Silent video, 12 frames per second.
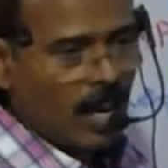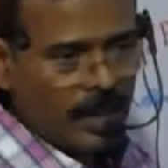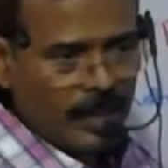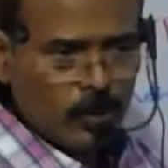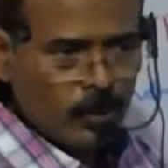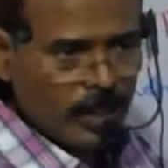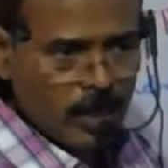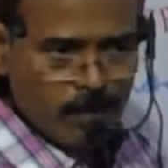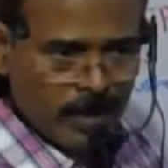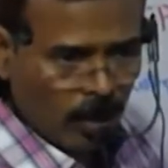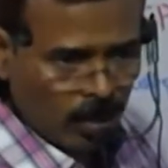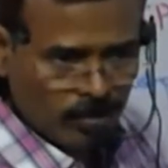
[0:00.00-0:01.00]

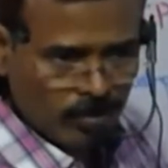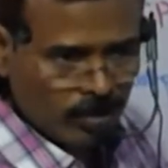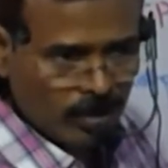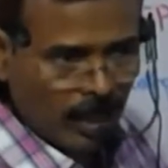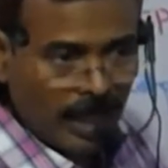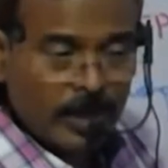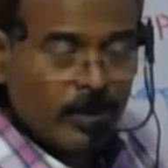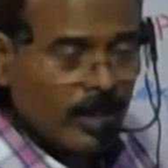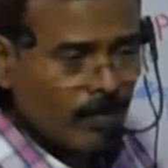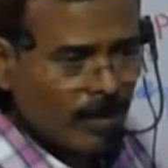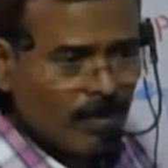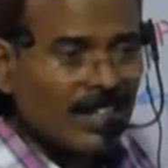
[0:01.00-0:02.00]
RUDP also.
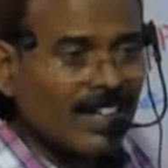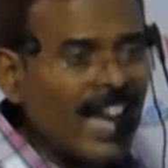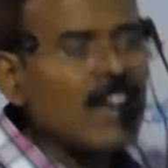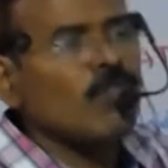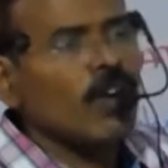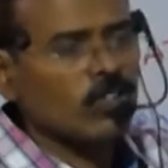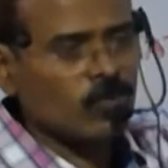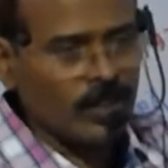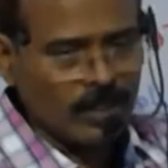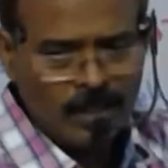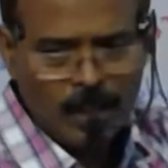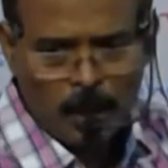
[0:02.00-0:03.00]
RUDP means diphosphate.